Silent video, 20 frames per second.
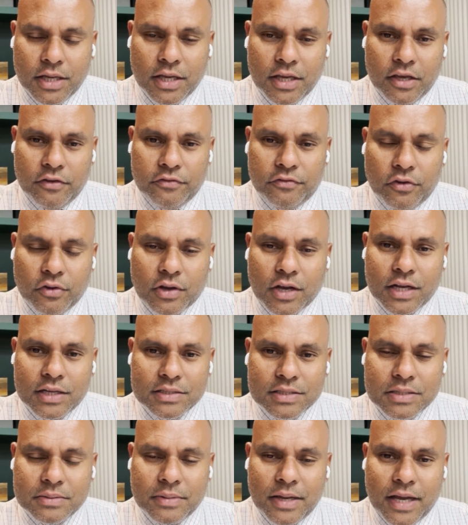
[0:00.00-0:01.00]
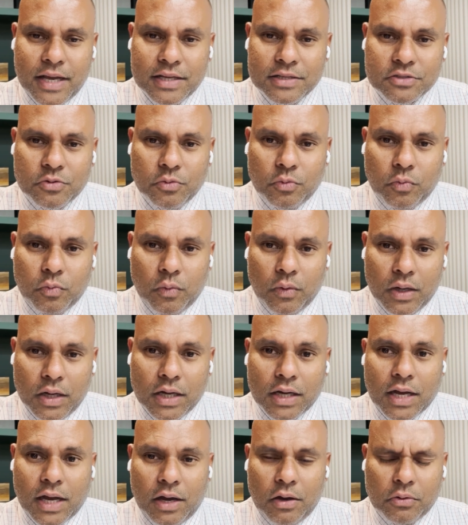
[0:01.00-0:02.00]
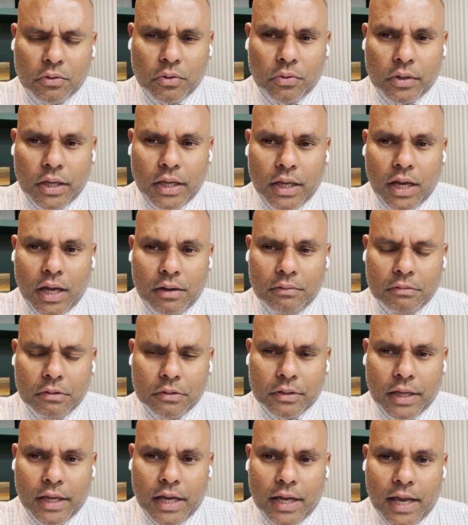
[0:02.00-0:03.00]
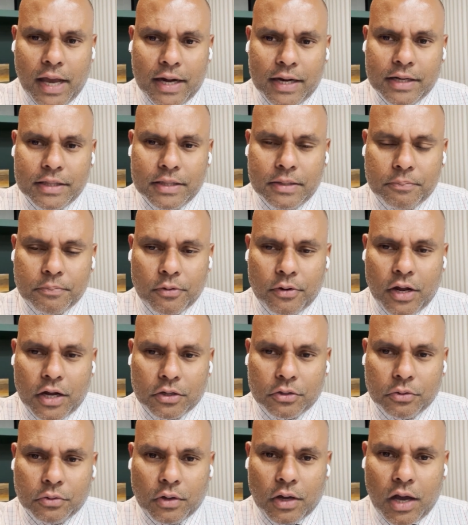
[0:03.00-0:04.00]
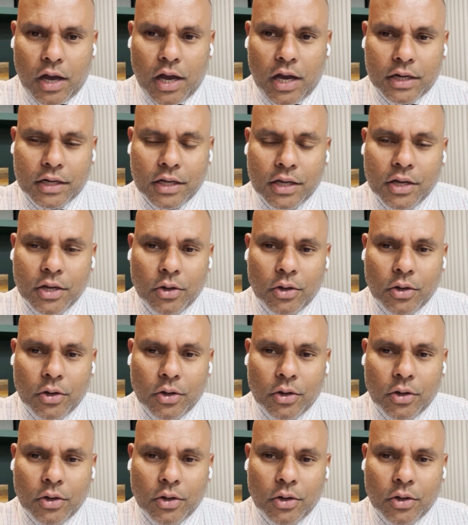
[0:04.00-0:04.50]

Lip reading: If your customer has to work out, okay, I added the product to cart,